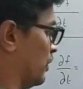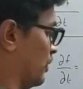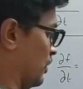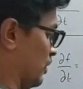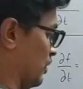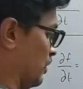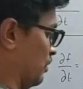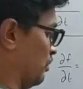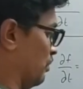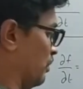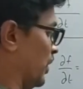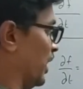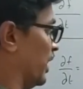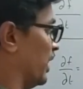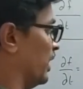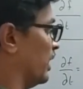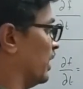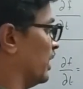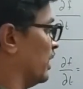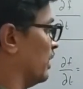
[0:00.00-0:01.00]
by
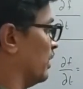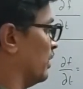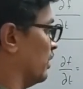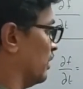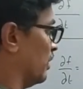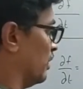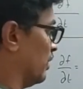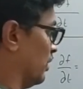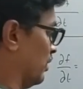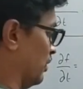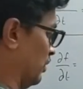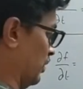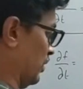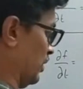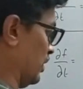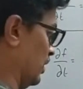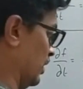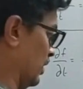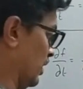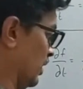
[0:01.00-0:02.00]
del
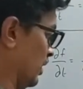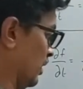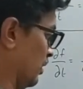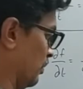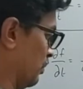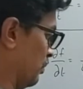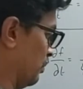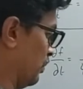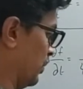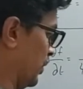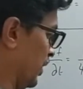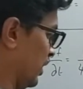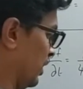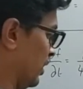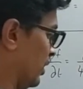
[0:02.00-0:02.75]
P.